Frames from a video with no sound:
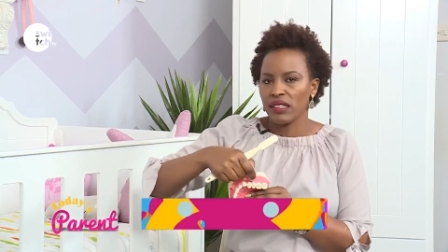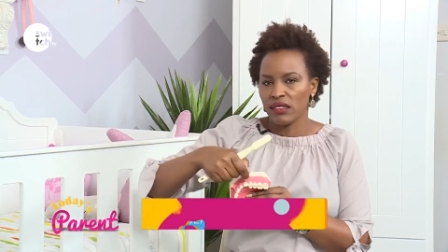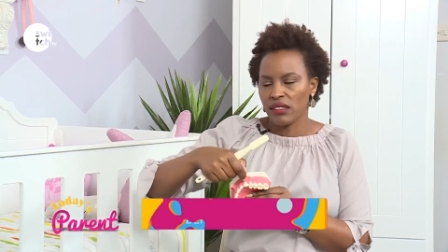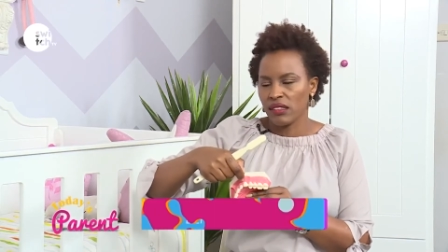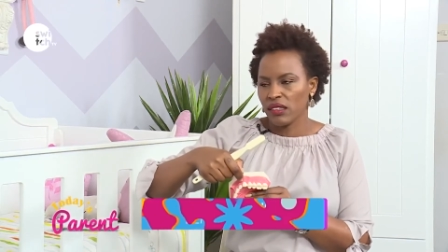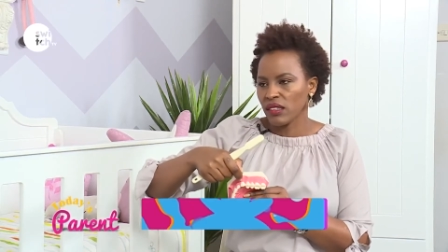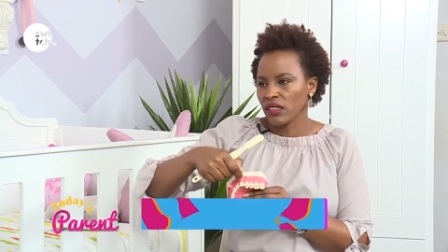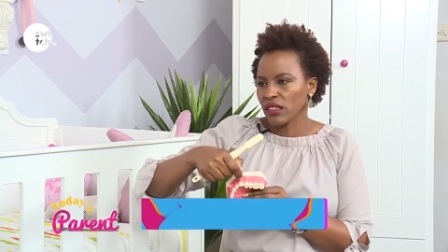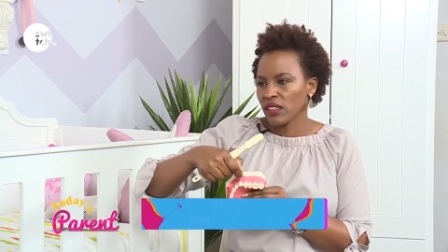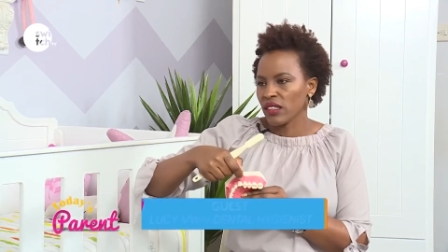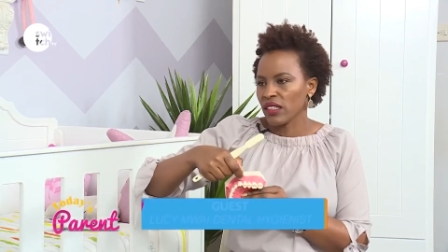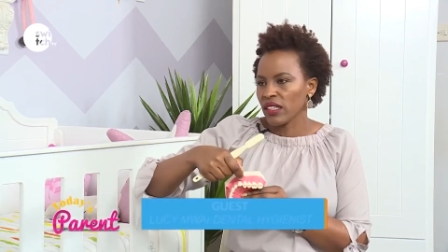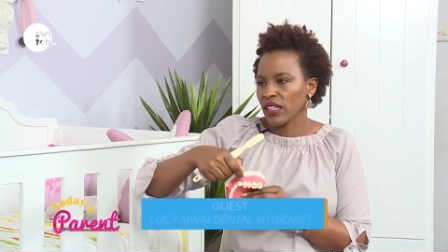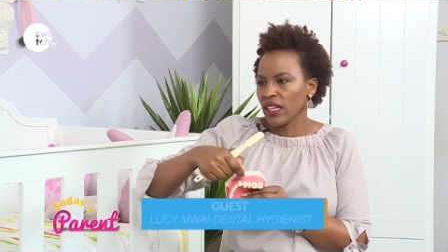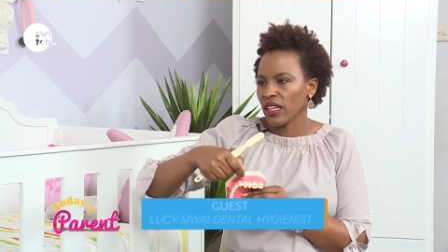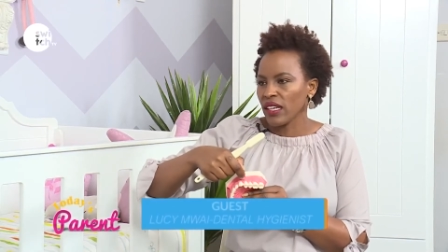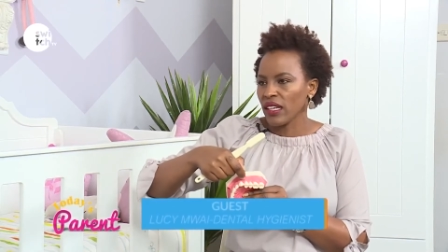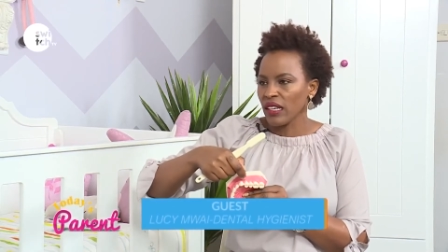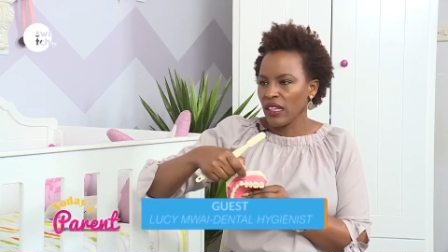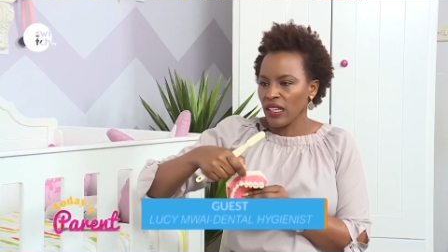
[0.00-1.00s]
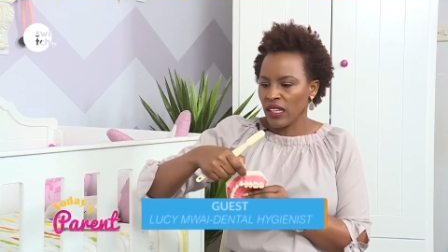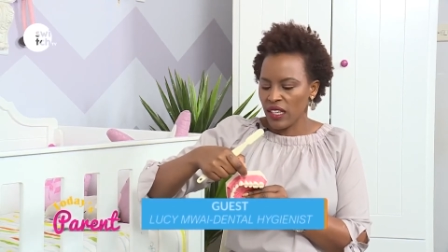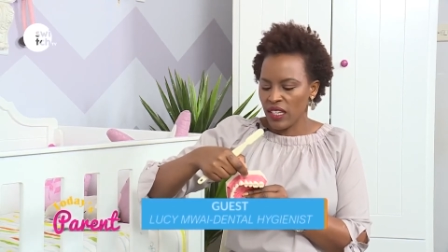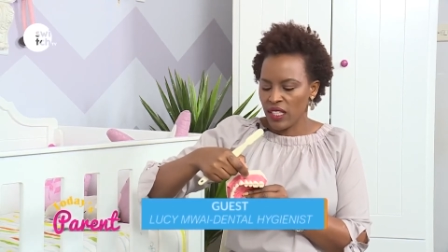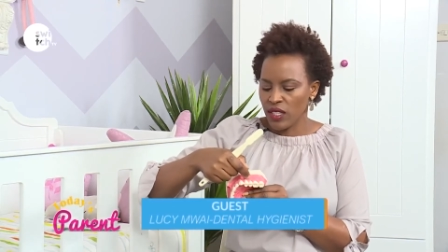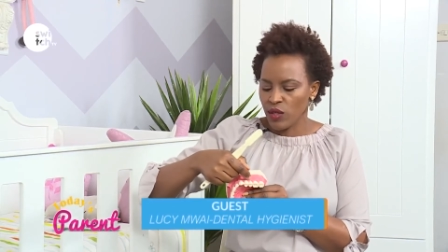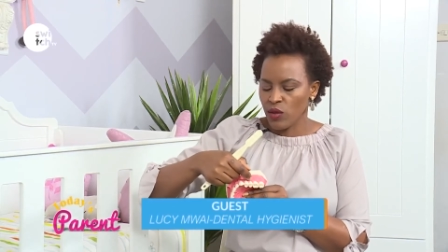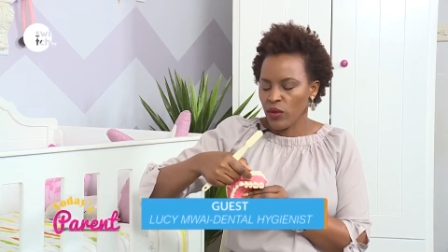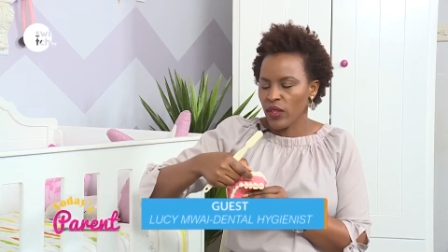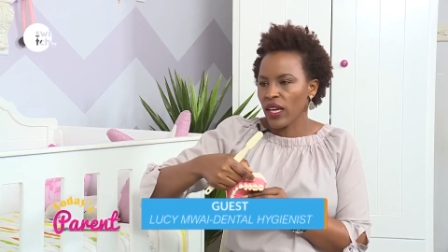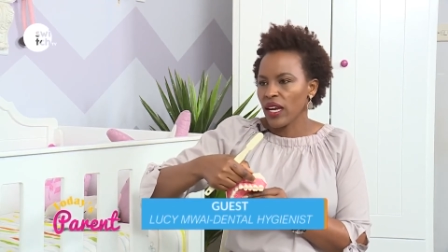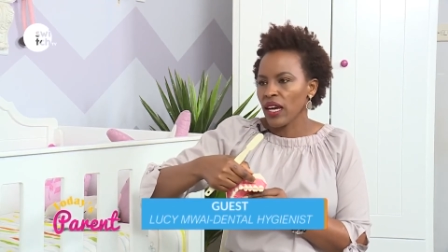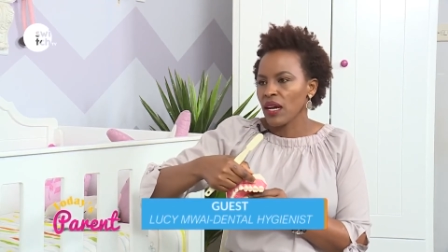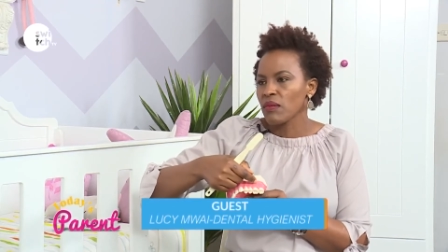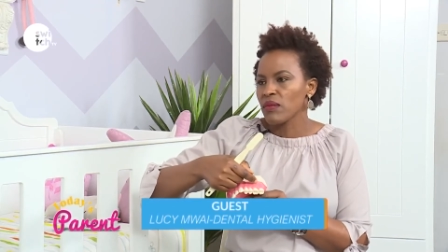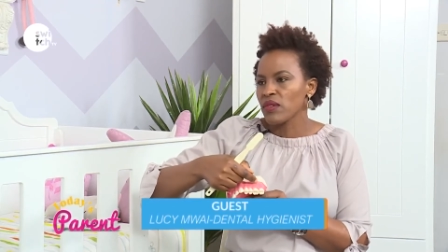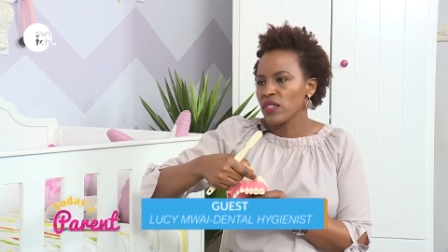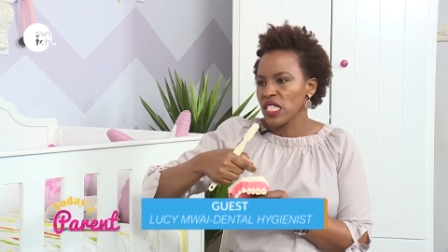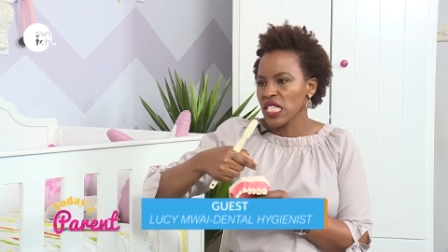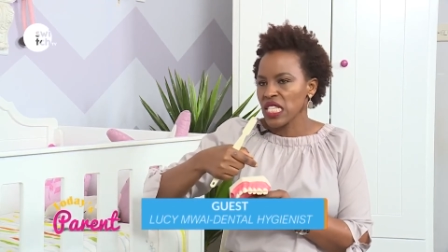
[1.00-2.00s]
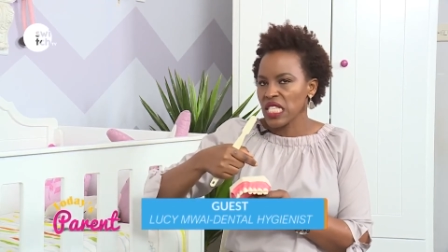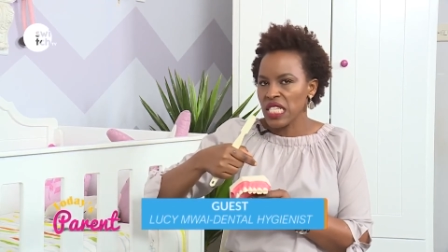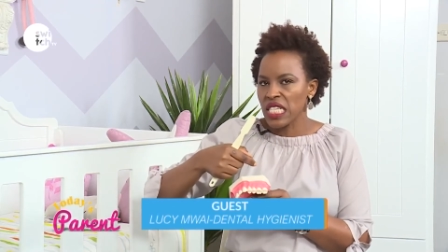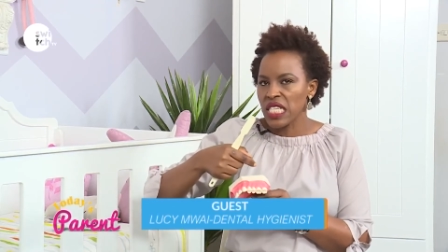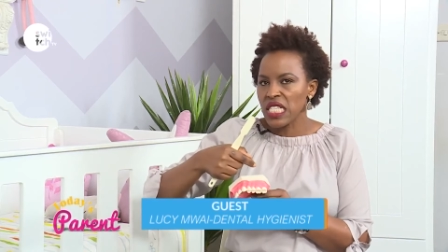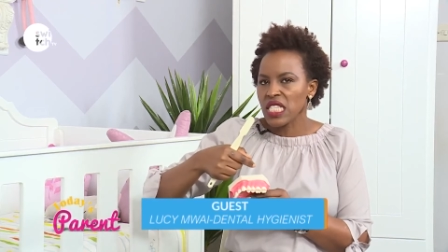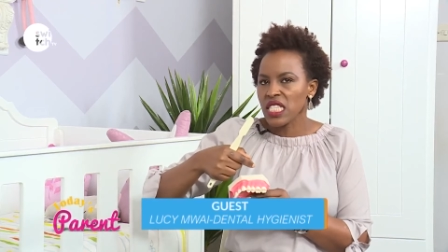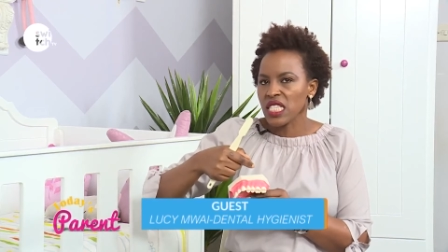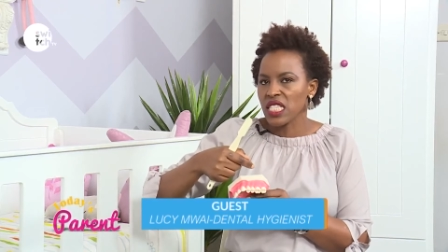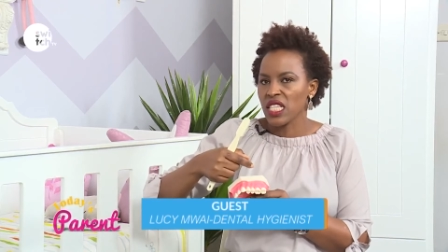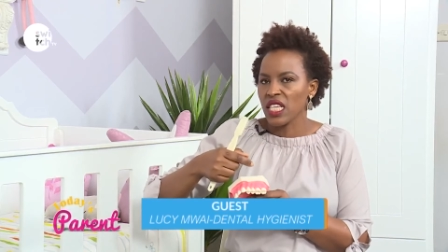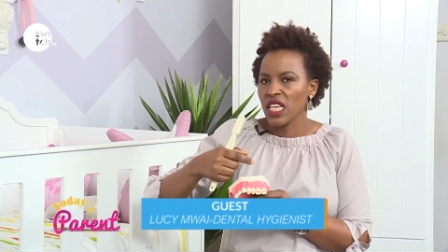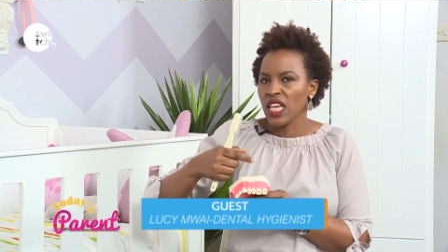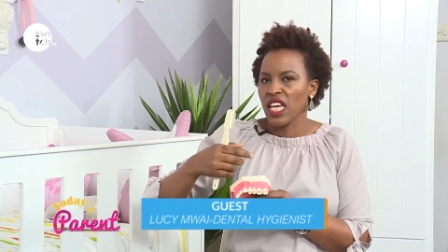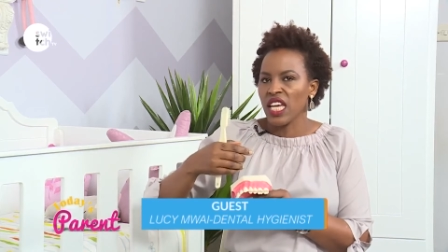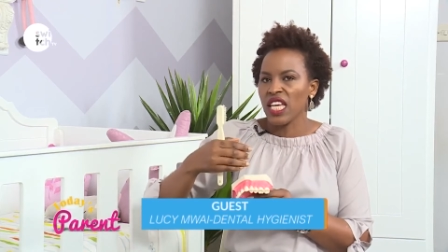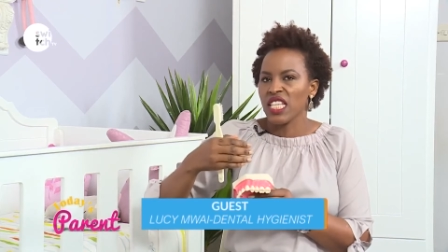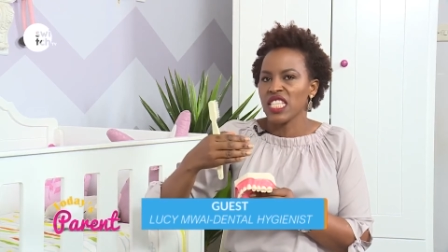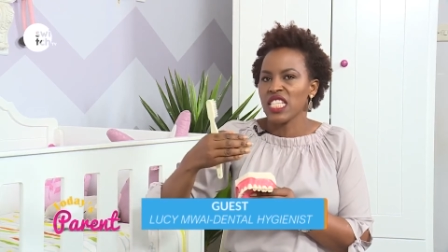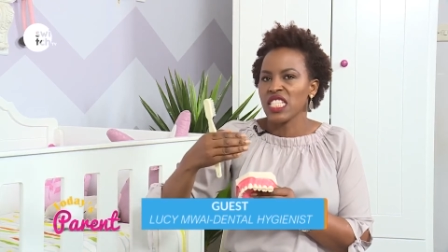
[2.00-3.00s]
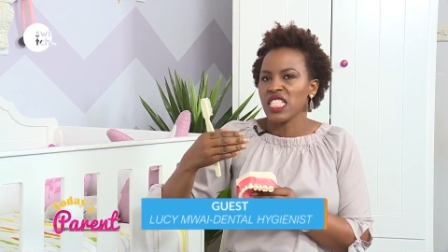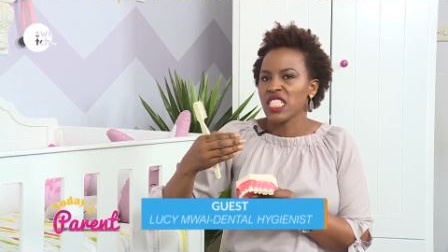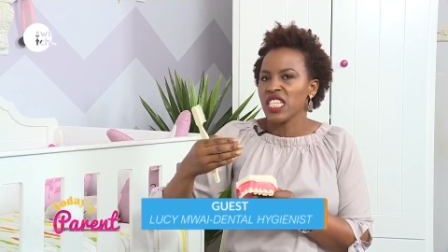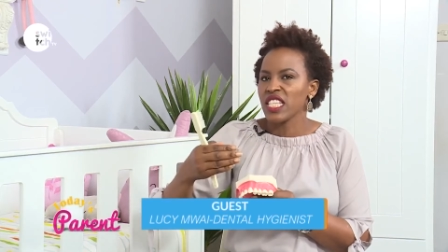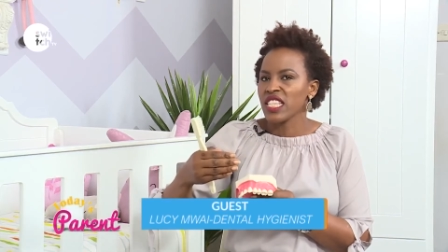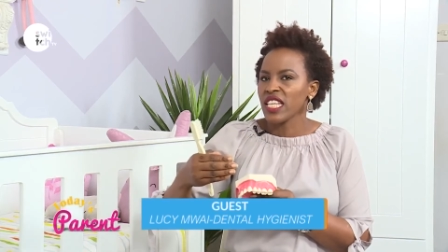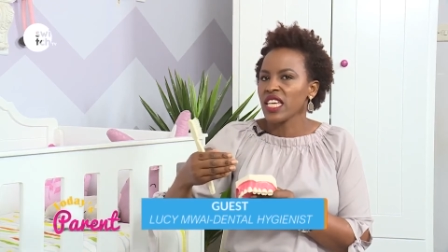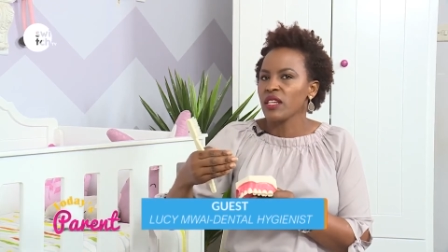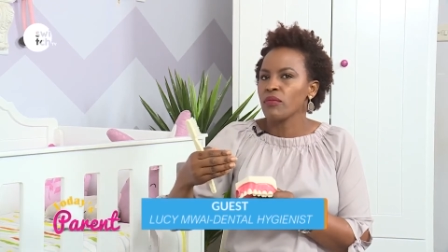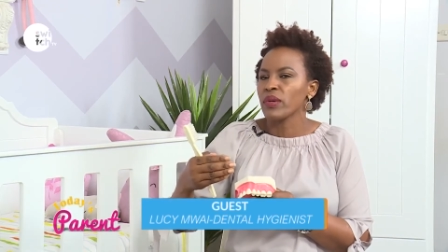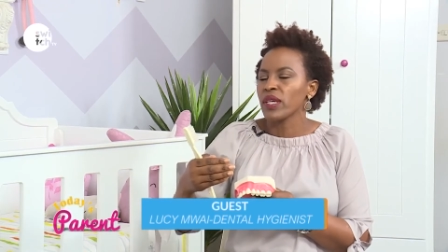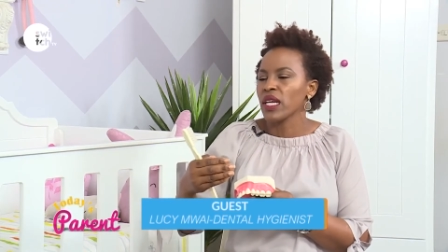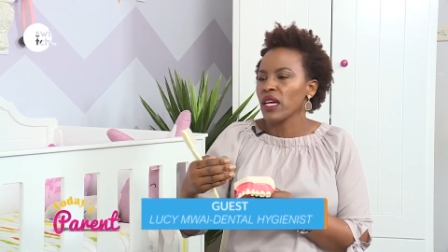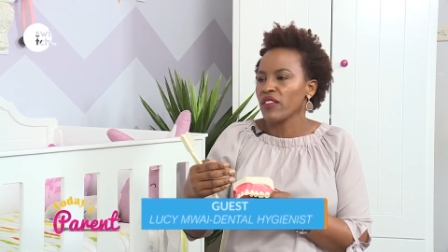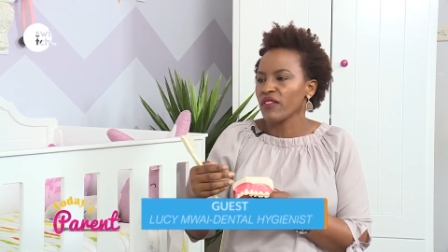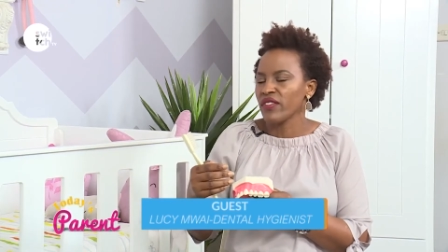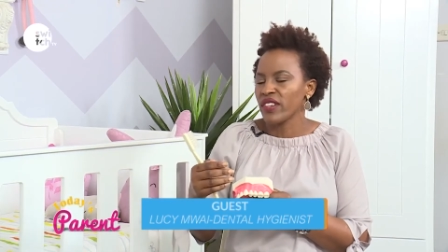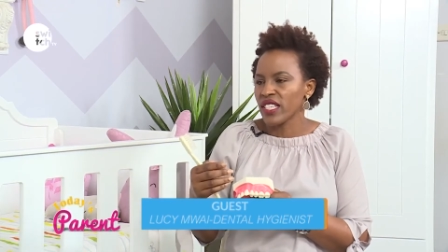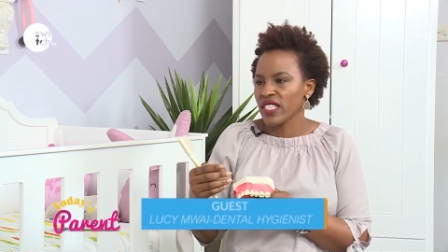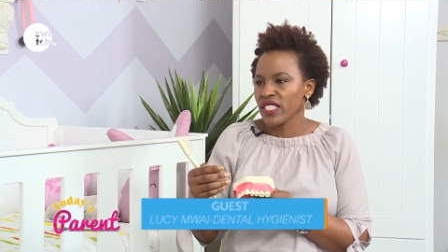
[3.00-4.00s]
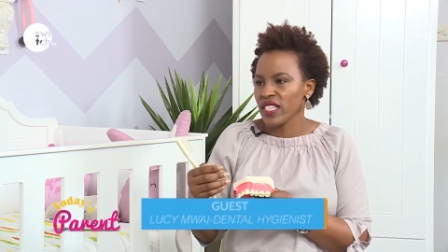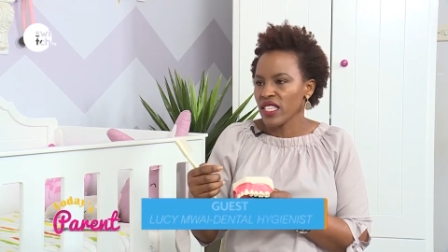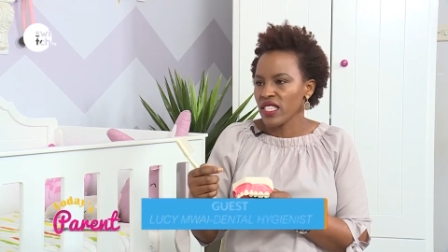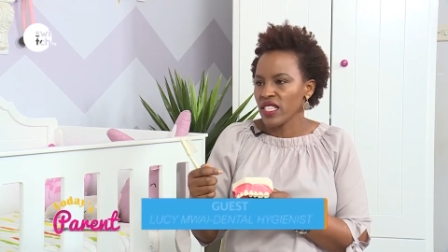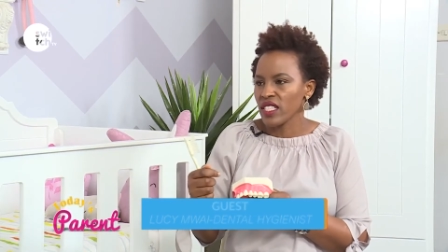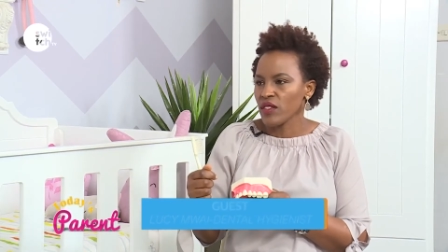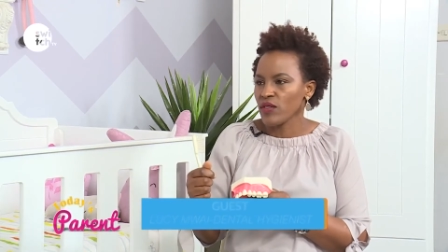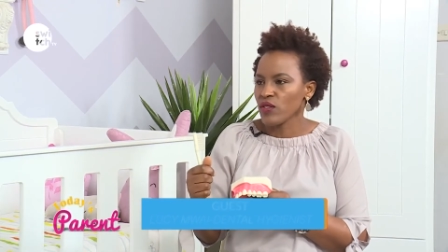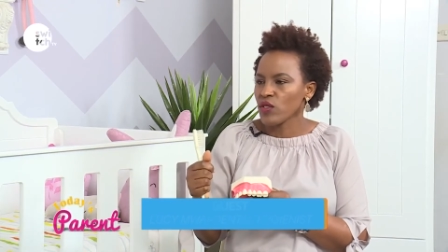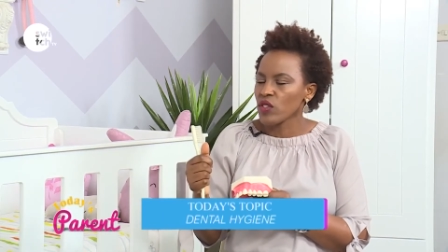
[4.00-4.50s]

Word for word: Right. Okay, and so the gum recedes and the teeth can become very sensitive.